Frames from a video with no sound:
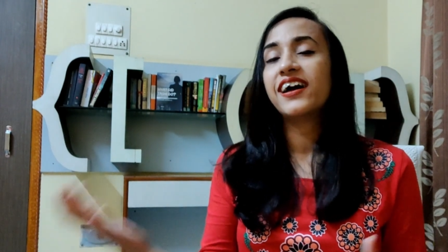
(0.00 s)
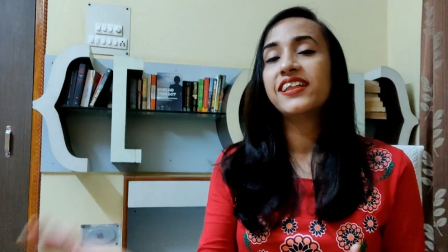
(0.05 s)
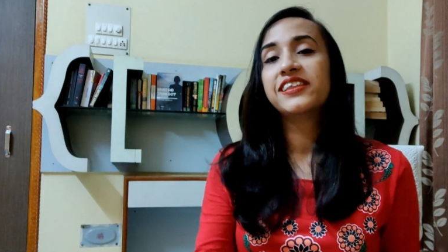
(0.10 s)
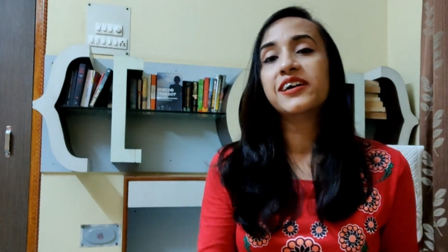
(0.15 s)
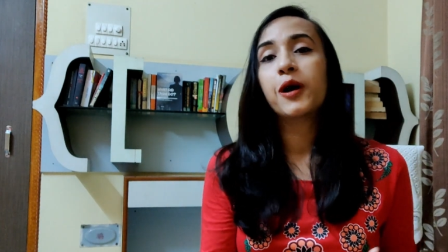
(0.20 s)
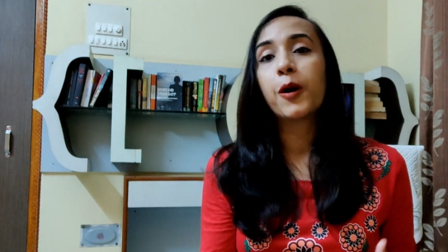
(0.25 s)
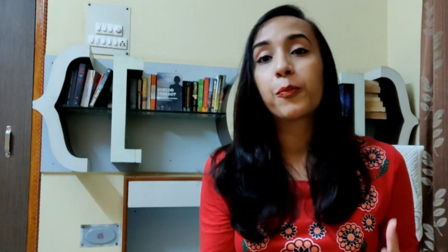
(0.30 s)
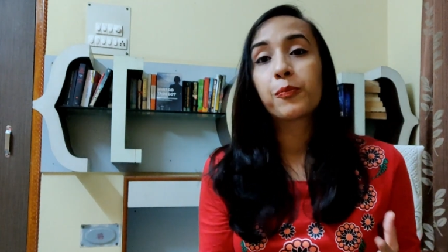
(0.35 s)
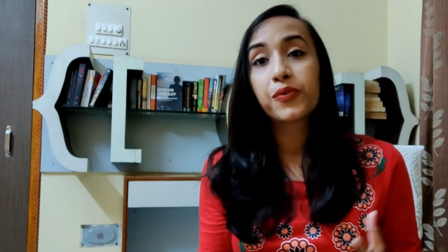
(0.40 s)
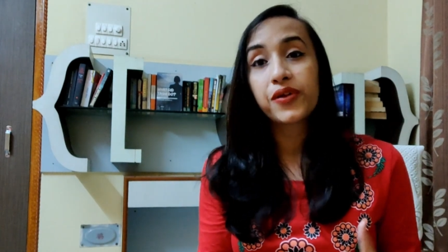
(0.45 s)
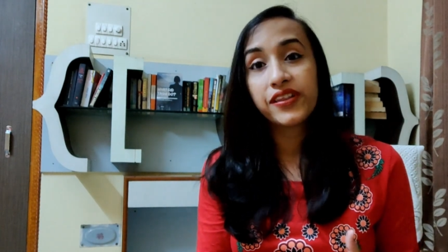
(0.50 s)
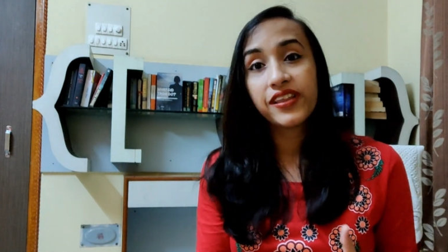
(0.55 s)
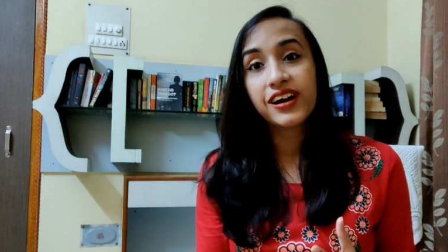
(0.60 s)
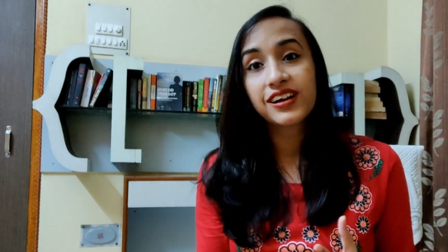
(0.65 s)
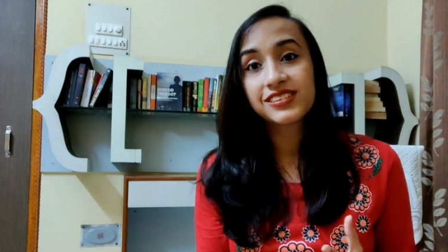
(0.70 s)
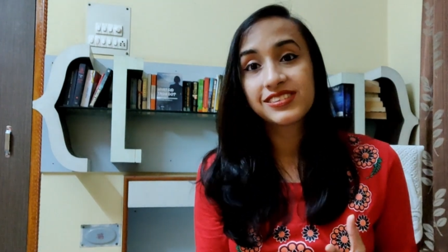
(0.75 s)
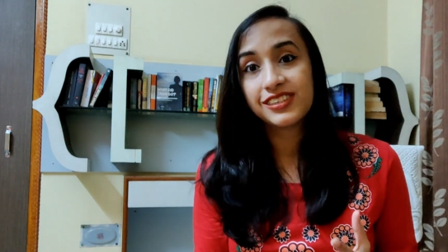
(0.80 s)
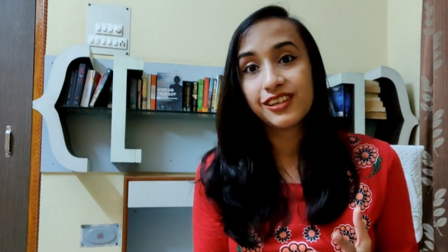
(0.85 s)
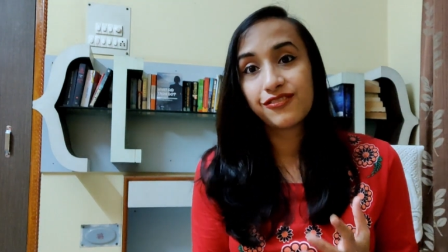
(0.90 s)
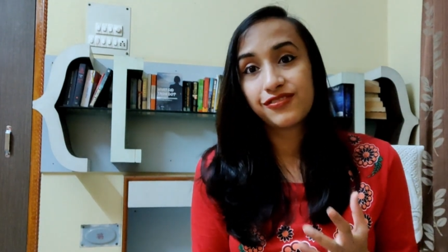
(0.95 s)
other
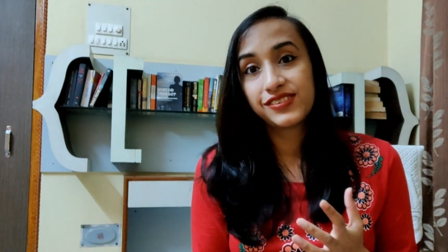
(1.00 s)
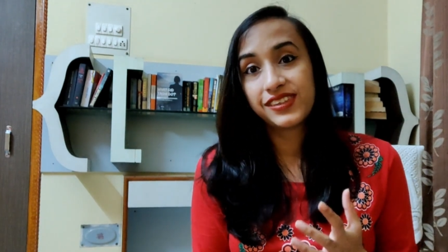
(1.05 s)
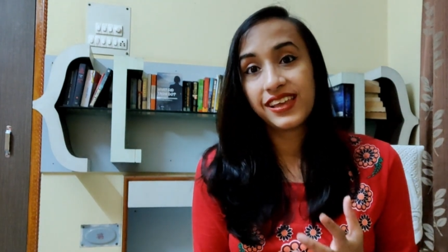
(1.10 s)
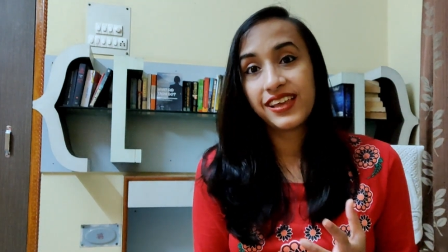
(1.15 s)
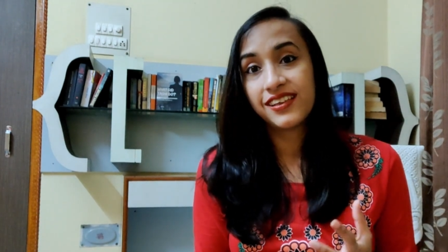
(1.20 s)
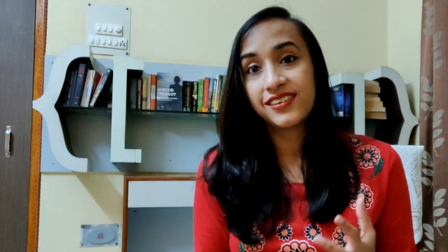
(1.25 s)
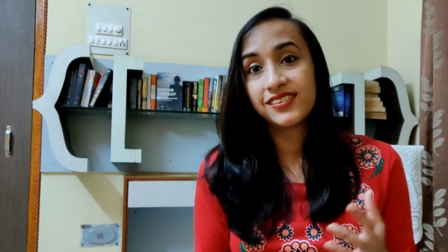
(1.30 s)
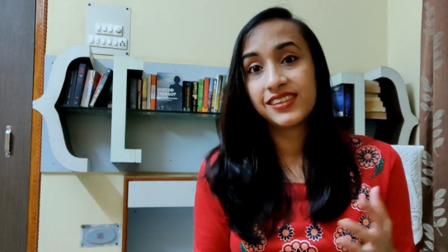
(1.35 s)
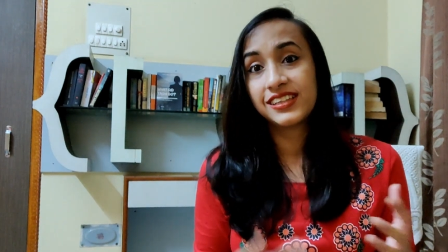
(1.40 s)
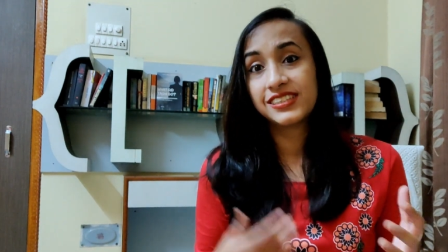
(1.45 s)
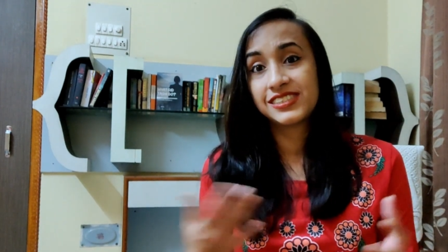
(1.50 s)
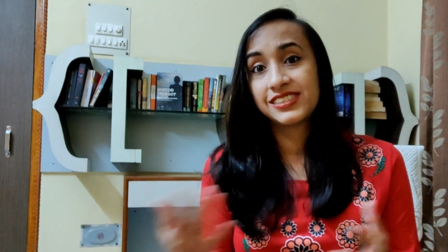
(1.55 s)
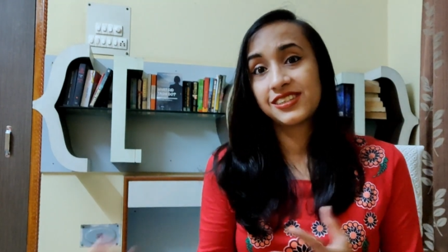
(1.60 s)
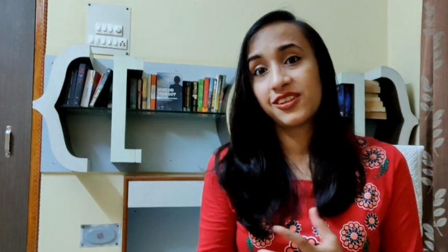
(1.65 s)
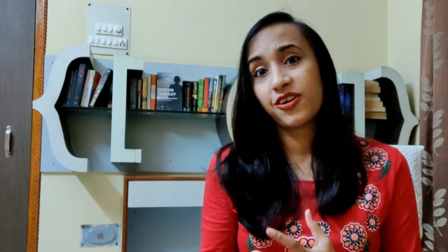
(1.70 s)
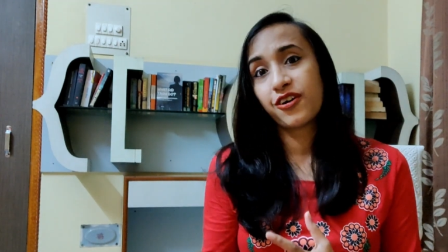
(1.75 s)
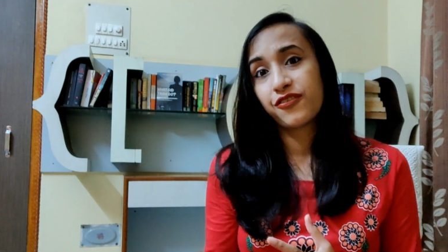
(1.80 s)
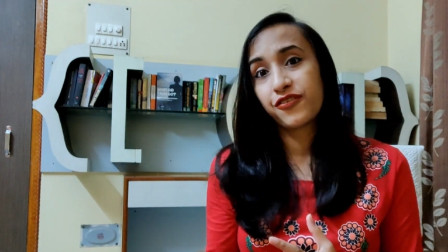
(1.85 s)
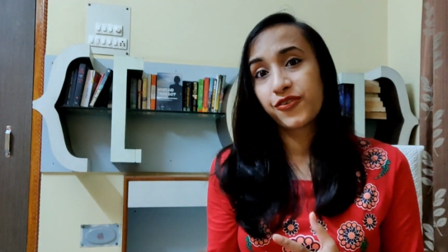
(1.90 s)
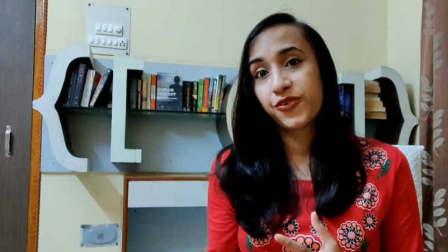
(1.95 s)
productive things
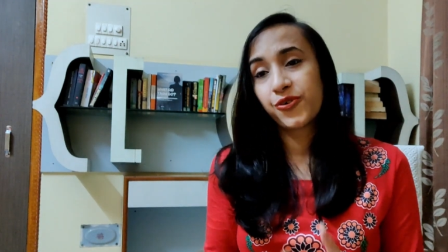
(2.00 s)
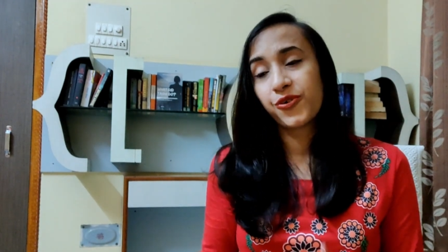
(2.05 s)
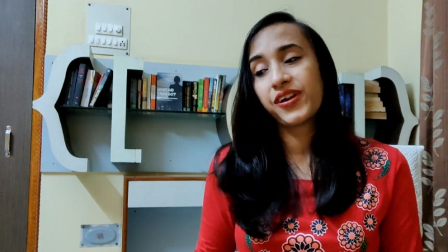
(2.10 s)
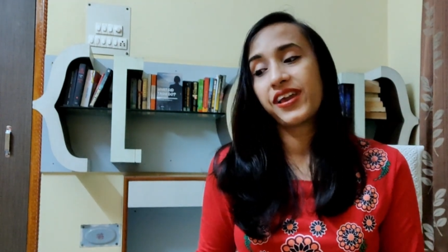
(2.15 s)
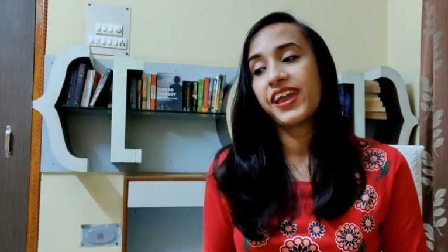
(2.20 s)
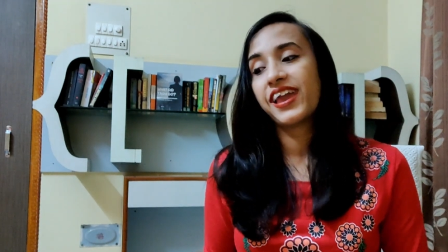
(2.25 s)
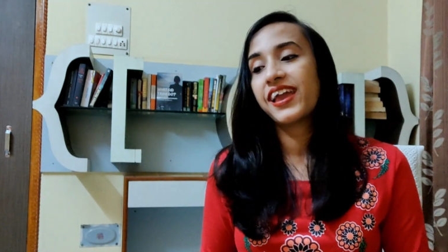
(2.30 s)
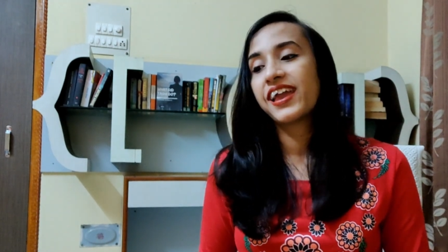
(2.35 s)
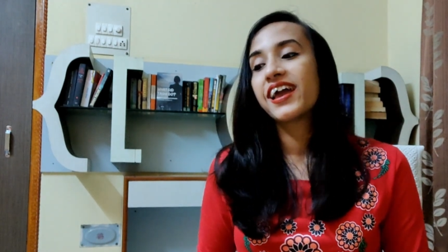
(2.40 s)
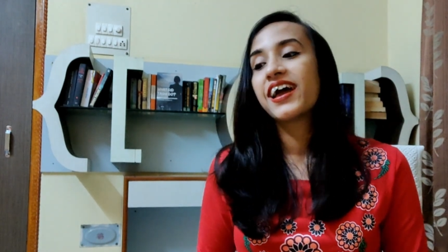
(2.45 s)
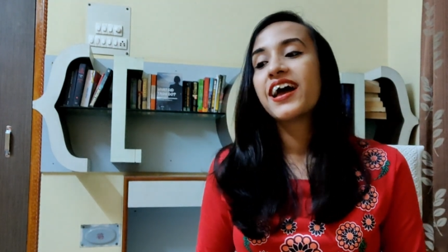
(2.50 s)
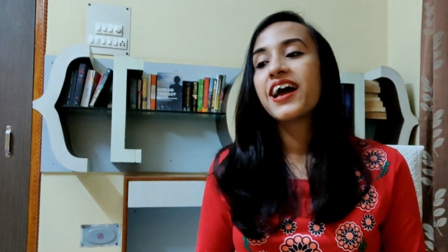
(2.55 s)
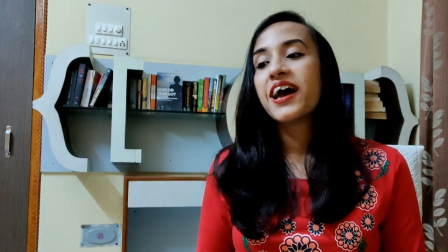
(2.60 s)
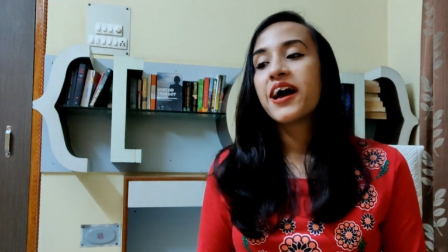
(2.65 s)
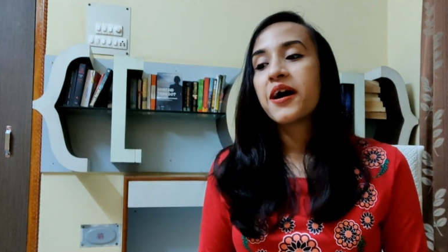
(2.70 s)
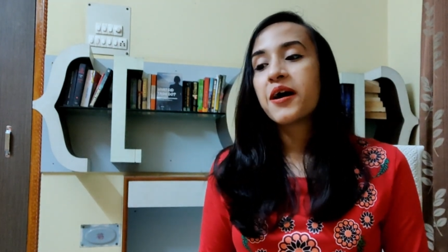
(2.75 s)
instead of cooking.